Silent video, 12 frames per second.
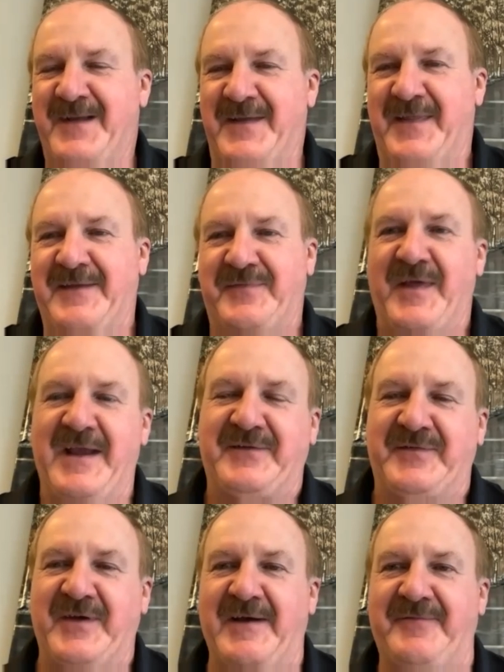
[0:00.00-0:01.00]
Hey,
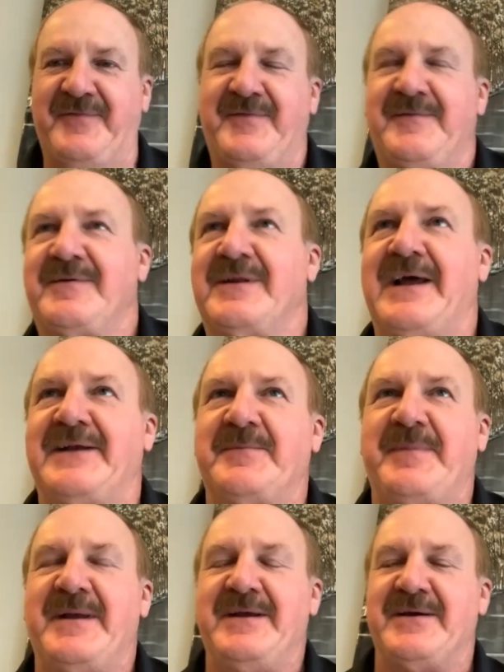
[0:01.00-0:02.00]
thanks, Chef. Glad to
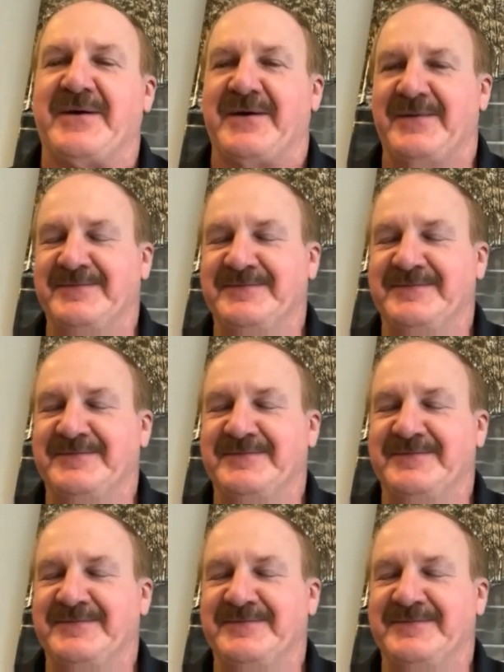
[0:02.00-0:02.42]
be here.